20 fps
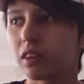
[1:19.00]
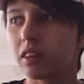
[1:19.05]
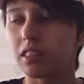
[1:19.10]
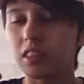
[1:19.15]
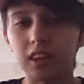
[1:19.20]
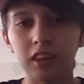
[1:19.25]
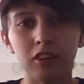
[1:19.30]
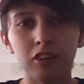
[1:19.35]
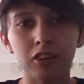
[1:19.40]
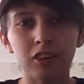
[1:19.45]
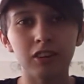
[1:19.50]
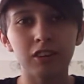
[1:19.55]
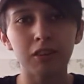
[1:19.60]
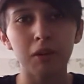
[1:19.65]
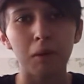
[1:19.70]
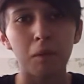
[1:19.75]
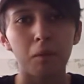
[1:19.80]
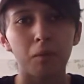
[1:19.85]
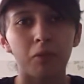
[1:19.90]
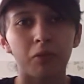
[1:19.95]
They just,
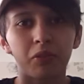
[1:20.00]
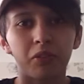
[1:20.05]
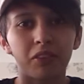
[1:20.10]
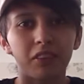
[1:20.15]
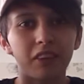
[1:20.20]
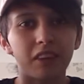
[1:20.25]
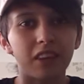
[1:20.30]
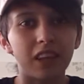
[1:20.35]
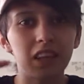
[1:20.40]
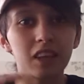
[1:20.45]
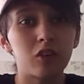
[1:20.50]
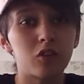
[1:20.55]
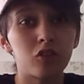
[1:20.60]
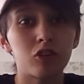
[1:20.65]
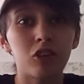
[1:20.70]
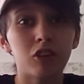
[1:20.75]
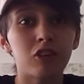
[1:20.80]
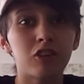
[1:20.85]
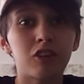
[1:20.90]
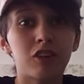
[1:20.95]

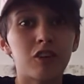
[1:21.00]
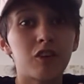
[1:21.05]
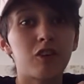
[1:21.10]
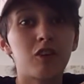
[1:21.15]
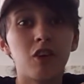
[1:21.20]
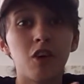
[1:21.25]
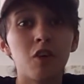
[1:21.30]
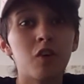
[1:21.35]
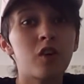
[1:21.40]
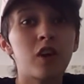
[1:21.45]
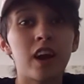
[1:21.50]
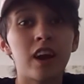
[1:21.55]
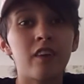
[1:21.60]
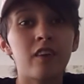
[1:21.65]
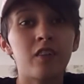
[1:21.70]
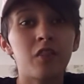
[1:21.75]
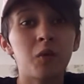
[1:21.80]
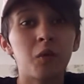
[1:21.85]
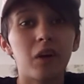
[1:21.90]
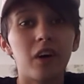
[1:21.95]
just no
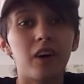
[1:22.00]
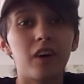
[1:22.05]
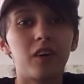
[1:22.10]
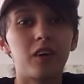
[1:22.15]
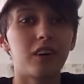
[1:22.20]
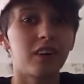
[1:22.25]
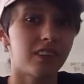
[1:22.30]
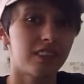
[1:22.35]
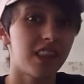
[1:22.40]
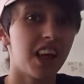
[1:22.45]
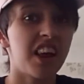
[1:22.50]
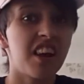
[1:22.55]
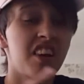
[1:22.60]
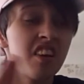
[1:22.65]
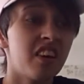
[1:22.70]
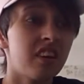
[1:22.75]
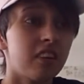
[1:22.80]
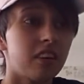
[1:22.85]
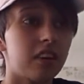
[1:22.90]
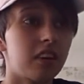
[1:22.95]
care in the world. They
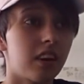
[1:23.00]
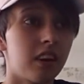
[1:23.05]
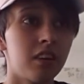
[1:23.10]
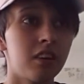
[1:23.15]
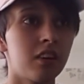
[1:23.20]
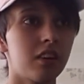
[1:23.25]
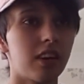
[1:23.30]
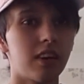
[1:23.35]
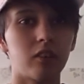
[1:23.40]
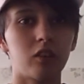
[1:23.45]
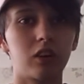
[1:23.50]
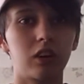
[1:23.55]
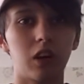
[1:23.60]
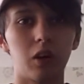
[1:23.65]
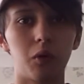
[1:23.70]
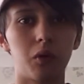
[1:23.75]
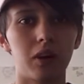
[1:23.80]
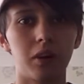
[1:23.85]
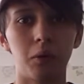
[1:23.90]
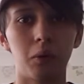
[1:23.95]
don't, they don't have to
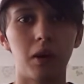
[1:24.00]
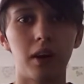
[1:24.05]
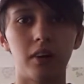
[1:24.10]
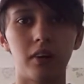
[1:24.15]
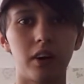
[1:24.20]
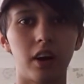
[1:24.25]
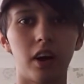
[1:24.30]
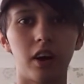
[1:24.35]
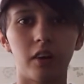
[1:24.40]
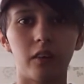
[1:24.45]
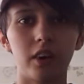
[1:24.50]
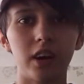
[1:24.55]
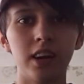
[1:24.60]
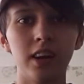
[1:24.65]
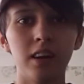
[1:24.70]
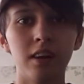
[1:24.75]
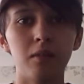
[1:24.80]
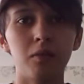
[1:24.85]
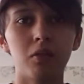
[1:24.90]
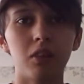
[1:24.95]
go anywhere in a
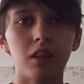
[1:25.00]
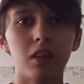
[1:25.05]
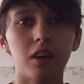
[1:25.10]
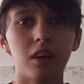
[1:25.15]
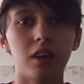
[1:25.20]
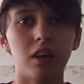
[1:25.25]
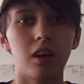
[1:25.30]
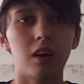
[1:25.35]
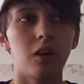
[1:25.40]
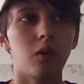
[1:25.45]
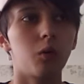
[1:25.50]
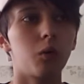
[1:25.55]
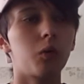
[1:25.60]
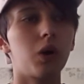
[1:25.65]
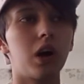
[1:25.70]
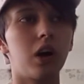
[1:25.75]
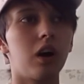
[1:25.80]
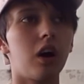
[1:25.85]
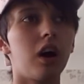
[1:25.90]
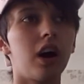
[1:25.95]
hurry.
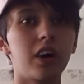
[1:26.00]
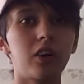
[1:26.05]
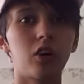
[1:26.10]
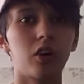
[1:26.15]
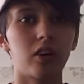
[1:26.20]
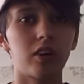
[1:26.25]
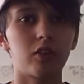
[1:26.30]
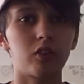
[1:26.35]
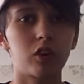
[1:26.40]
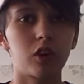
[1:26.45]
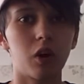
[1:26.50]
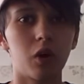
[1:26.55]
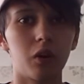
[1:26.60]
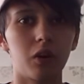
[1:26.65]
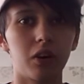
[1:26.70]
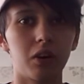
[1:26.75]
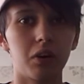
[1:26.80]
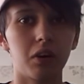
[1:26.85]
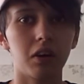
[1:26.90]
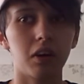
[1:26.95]
Well, I don't have to go
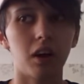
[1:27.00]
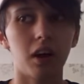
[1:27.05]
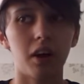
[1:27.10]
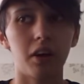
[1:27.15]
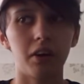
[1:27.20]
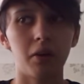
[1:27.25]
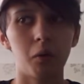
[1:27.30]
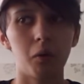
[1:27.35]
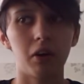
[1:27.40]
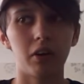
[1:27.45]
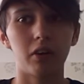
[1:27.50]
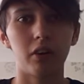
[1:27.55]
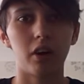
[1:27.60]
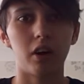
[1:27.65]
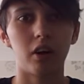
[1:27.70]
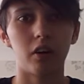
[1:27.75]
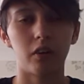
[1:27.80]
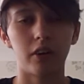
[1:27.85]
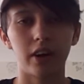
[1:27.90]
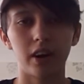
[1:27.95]
any, anywhere in a
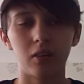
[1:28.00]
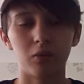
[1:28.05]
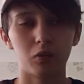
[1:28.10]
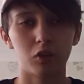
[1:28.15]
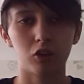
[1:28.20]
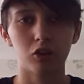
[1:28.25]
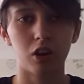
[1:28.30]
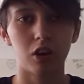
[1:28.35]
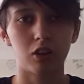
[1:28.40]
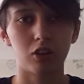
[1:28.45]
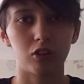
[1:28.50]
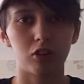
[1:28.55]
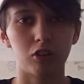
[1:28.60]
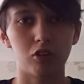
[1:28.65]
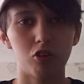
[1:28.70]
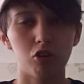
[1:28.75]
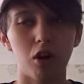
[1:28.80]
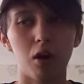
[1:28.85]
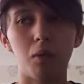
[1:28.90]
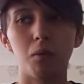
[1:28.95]
hurry. I'm just going to the
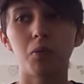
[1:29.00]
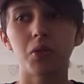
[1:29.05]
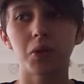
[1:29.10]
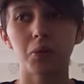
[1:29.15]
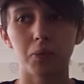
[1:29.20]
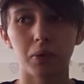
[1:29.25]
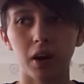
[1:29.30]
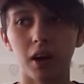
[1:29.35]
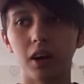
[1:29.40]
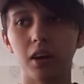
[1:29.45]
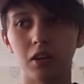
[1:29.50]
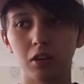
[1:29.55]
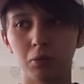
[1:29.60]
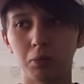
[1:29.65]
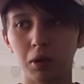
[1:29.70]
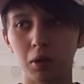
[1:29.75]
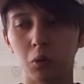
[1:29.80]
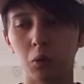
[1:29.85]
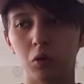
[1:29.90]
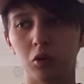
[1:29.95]
shop, but I
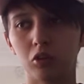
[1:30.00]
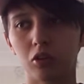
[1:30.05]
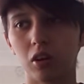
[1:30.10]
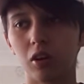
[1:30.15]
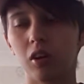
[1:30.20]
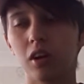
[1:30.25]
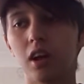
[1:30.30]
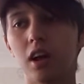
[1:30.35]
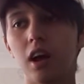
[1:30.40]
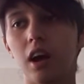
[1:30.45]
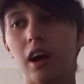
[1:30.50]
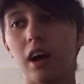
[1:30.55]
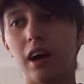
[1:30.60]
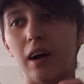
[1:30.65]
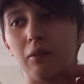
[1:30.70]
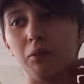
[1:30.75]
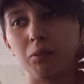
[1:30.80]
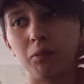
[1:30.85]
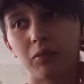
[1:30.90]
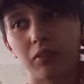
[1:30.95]
speed walk, so.
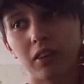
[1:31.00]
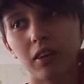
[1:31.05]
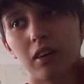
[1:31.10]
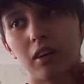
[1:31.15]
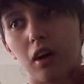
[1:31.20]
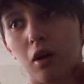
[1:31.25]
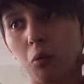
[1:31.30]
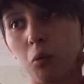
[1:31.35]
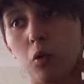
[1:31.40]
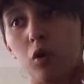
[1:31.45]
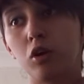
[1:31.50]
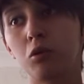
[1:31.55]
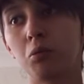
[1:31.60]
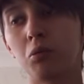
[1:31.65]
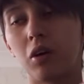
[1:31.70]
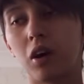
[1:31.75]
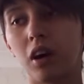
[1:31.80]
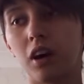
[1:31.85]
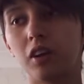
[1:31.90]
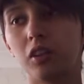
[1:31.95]
Um, I'm walking
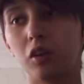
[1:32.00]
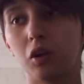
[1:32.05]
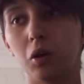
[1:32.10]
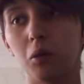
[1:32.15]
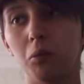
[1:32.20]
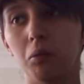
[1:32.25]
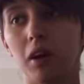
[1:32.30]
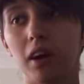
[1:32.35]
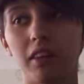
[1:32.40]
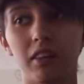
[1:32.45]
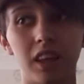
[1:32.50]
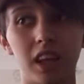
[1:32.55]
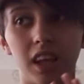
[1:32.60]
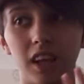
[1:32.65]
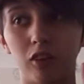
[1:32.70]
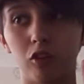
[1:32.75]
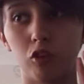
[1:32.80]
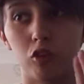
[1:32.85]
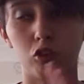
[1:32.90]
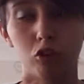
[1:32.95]
behind them and
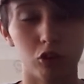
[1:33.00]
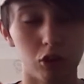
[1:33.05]
they're just